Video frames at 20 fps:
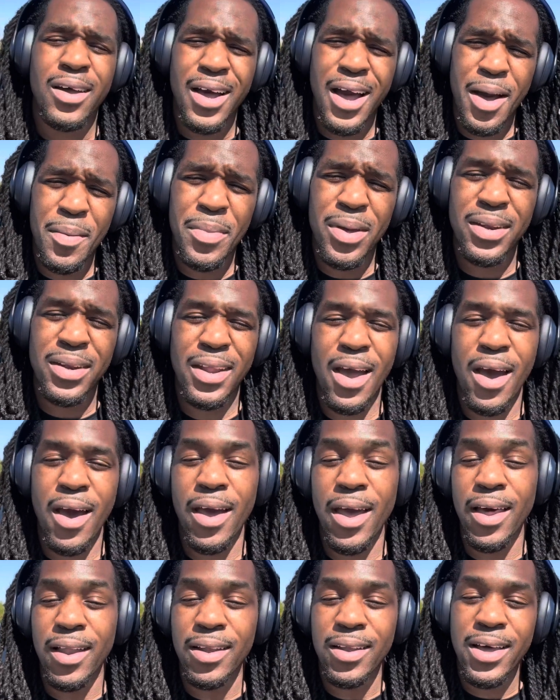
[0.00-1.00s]
comment
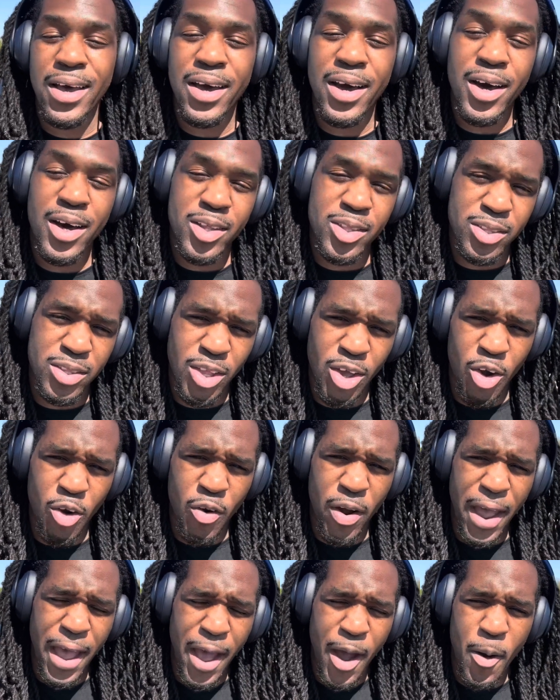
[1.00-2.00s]
down, and let us
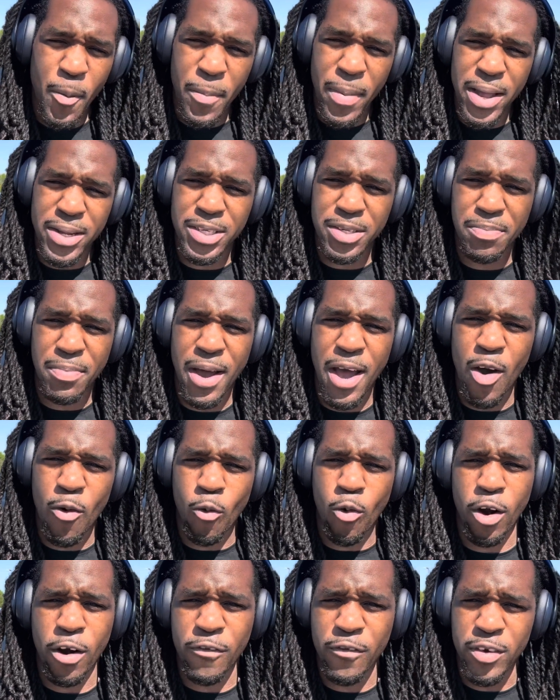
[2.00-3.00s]
know how Magic Mind
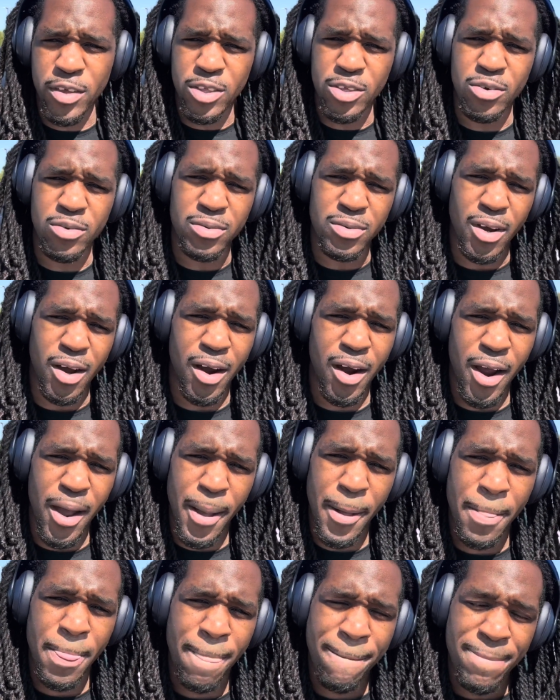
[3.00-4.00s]
worked for you. All
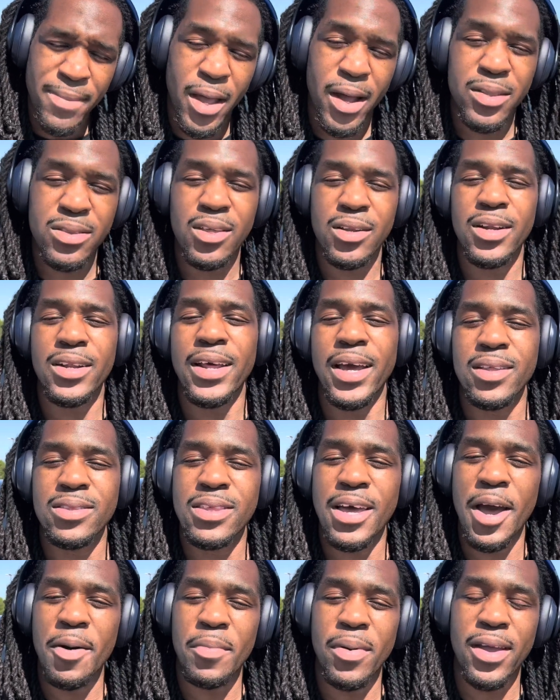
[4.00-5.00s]
right. Until the next
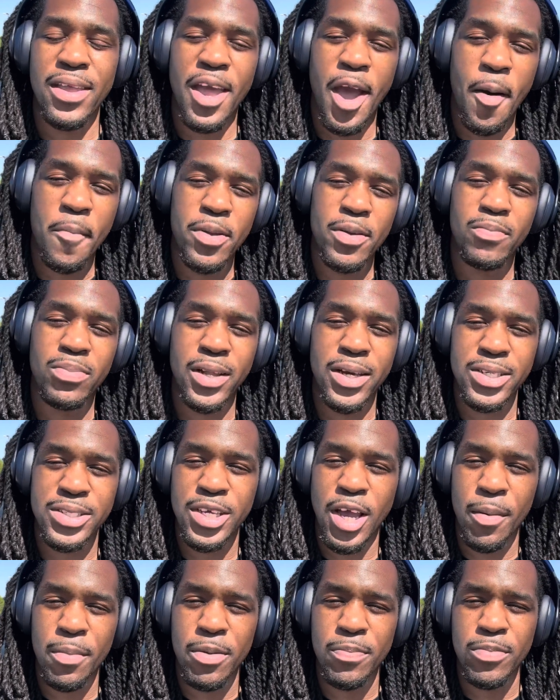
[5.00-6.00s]
time, man, y'all be blessed,
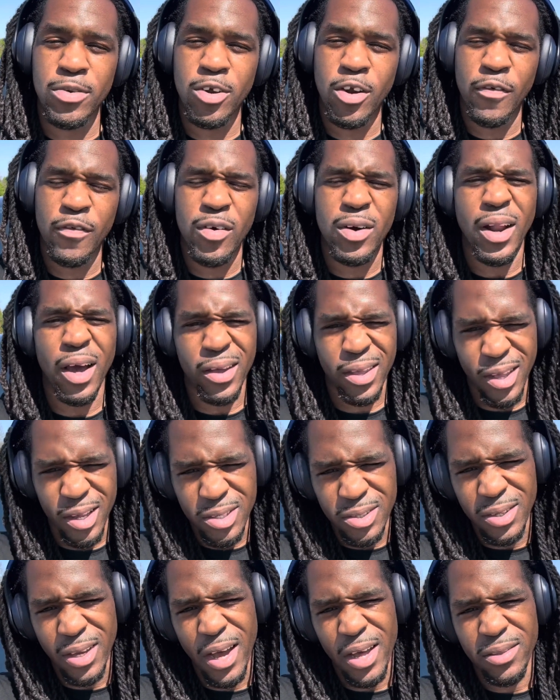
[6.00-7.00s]
y'all be beautiful, and I'll
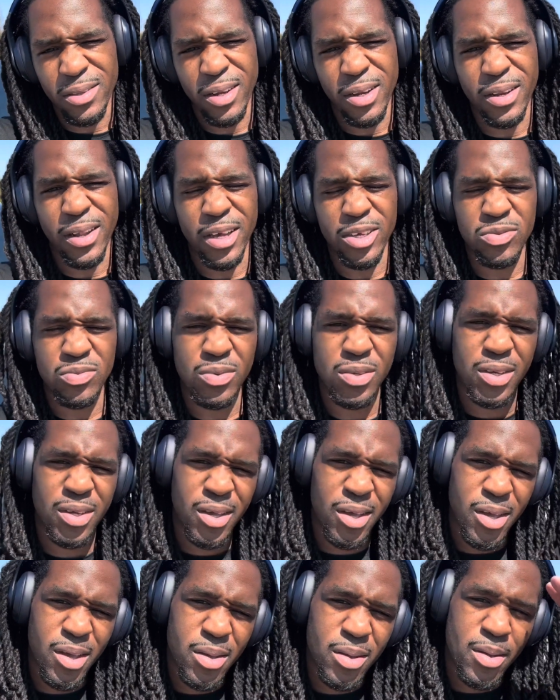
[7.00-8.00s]
catch you guys in the next
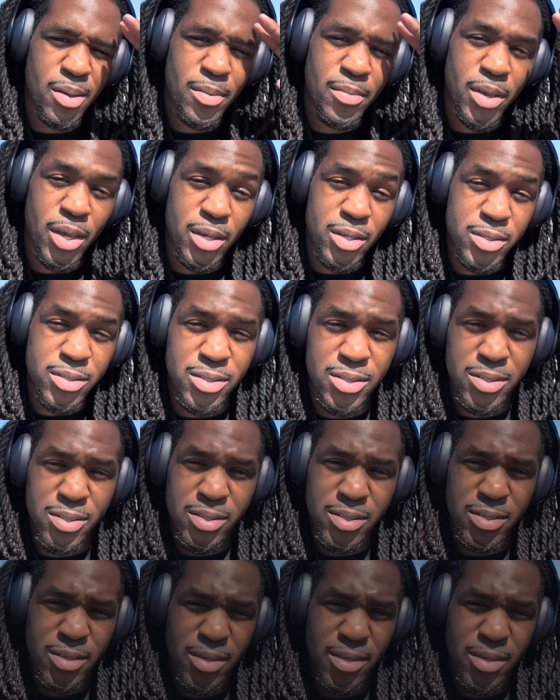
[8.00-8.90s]
one. Peace.